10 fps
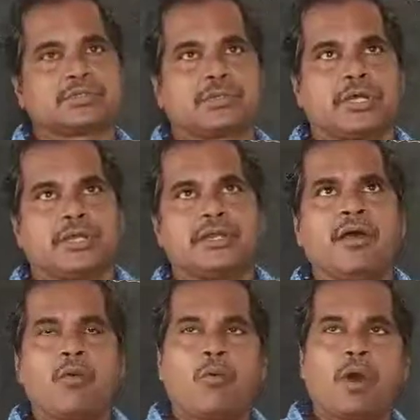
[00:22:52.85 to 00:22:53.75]
So
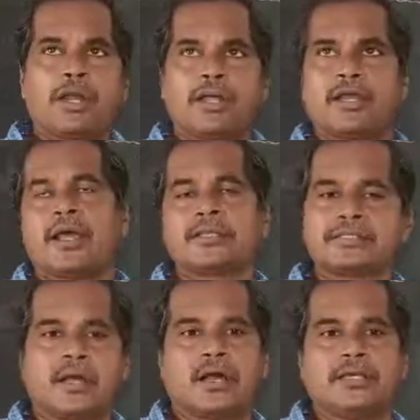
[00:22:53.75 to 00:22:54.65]
that water has
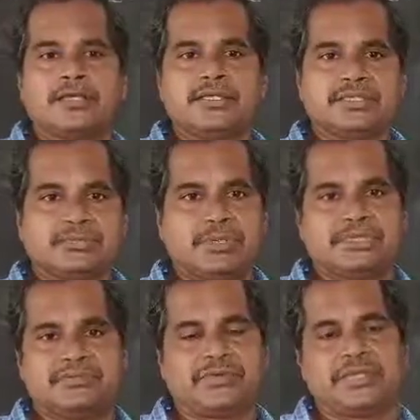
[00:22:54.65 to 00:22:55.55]
high
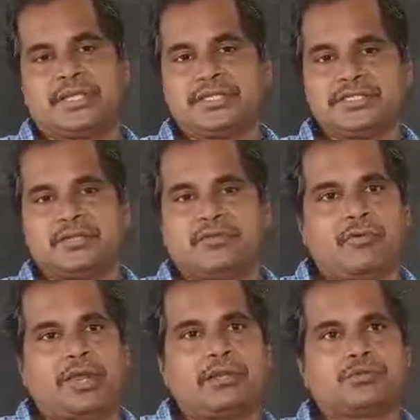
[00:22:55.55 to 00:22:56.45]
specific heat
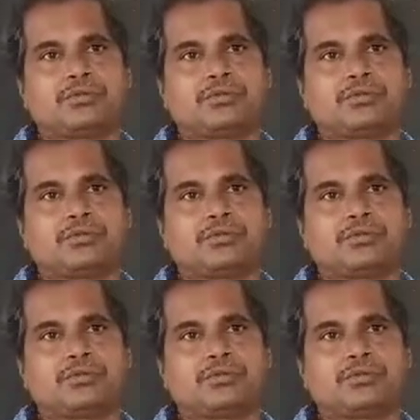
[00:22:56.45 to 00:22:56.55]
value.